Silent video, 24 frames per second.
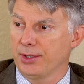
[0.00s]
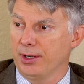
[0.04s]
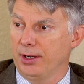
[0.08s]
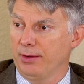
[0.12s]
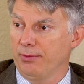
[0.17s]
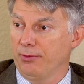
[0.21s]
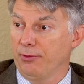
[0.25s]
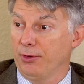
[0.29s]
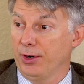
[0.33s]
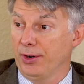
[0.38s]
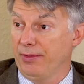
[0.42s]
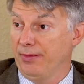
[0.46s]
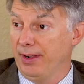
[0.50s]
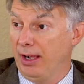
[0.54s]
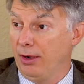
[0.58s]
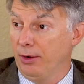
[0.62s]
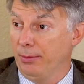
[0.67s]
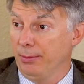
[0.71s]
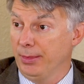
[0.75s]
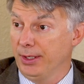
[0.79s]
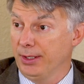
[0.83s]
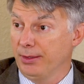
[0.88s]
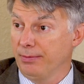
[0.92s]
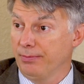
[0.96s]
for
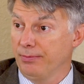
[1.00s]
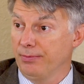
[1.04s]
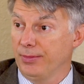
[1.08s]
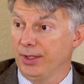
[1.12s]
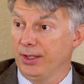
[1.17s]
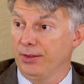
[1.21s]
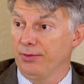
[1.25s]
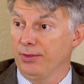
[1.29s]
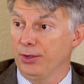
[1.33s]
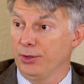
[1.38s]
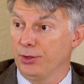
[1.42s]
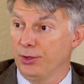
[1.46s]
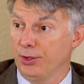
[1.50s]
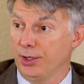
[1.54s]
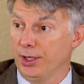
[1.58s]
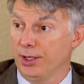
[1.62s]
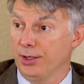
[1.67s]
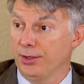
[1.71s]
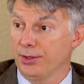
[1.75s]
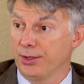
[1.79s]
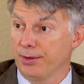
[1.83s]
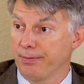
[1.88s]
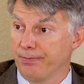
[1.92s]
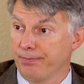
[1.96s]
development in the future
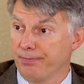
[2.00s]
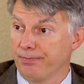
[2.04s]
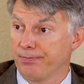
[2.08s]
years.